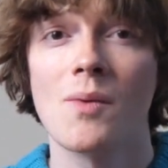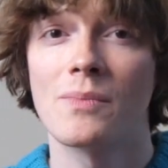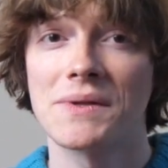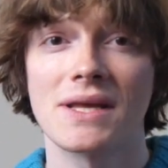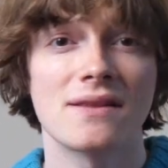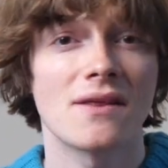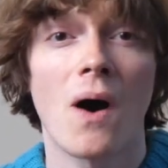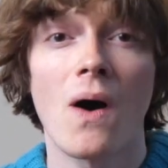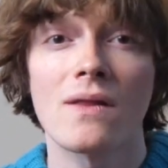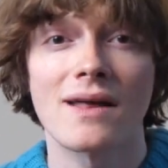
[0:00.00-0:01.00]
beneath
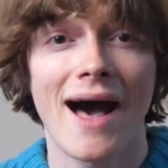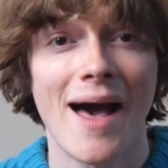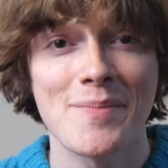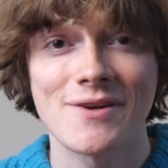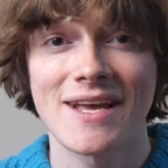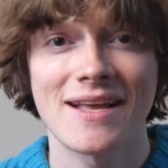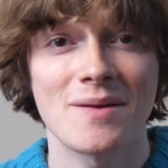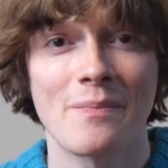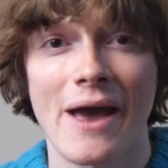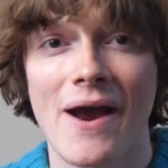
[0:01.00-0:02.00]
all the
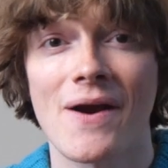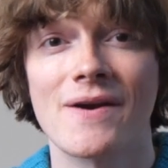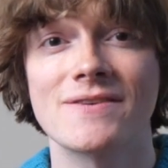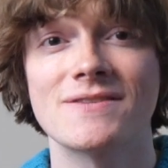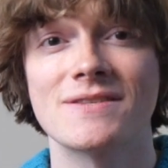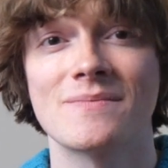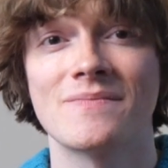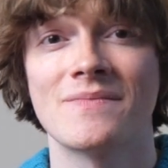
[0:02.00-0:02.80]
hibernating bears.